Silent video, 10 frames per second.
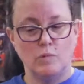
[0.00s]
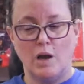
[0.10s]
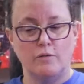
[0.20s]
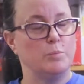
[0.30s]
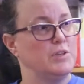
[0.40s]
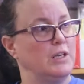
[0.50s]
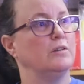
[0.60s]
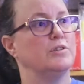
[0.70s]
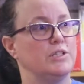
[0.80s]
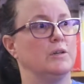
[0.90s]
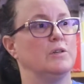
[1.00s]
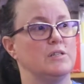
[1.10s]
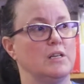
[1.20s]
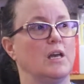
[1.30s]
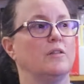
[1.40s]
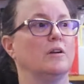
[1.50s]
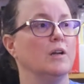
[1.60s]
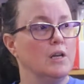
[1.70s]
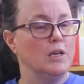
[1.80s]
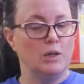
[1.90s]
of a particular series together
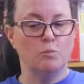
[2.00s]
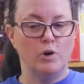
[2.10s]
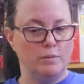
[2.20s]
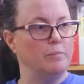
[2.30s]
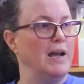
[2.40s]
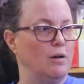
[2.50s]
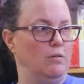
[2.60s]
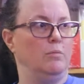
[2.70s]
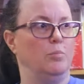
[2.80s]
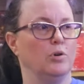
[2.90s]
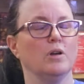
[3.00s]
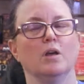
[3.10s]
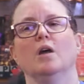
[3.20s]
in one bound book.